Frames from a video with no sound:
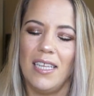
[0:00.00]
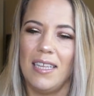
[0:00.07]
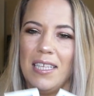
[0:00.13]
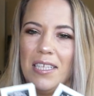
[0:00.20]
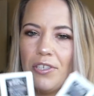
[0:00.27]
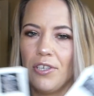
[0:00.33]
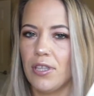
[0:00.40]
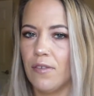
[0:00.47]
Like,
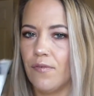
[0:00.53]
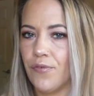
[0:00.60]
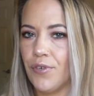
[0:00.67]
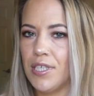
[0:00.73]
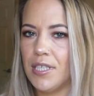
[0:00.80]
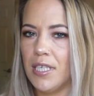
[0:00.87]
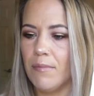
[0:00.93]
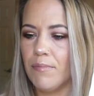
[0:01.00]
these are like the free
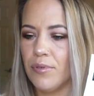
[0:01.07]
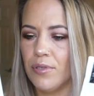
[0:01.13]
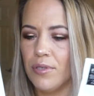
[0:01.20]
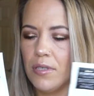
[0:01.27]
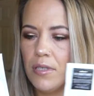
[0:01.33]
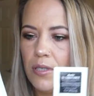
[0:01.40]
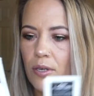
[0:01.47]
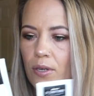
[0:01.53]
samples,
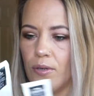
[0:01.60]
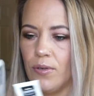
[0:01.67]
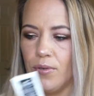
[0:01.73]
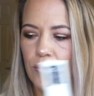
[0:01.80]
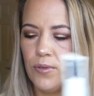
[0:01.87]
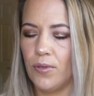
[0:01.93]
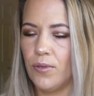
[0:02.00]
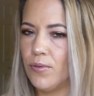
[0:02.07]

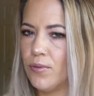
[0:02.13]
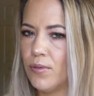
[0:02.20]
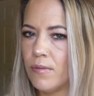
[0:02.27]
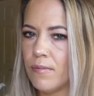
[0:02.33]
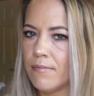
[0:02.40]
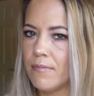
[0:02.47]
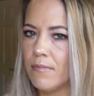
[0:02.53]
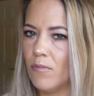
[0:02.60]
so
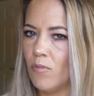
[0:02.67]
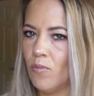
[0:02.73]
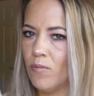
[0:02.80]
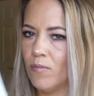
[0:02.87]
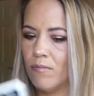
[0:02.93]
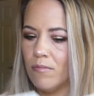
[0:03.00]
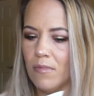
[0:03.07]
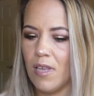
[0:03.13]

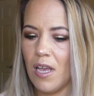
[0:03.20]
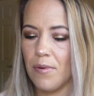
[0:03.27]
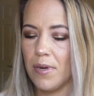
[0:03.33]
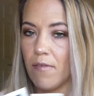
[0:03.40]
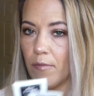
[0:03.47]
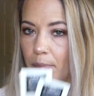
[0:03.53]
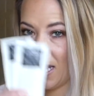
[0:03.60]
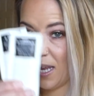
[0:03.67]
I would
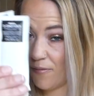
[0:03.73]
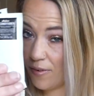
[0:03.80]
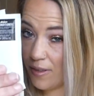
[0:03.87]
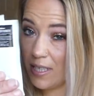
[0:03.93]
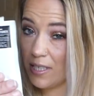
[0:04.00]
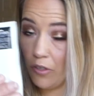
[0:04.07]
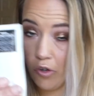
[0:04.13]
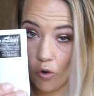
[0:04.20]
never pay for
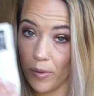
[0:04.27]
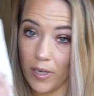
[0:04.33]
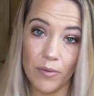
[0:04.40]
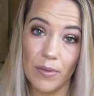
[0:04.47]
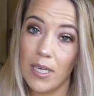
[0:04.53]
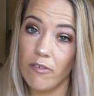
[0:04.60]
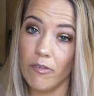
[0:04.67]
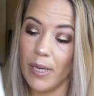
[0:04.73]
these. Nobody
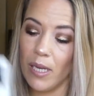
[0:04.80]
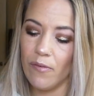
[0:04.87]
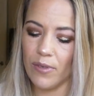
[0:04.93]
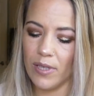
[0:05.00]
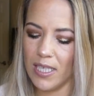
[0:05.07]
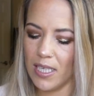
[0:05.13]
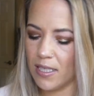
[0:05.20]
would ever pay for these.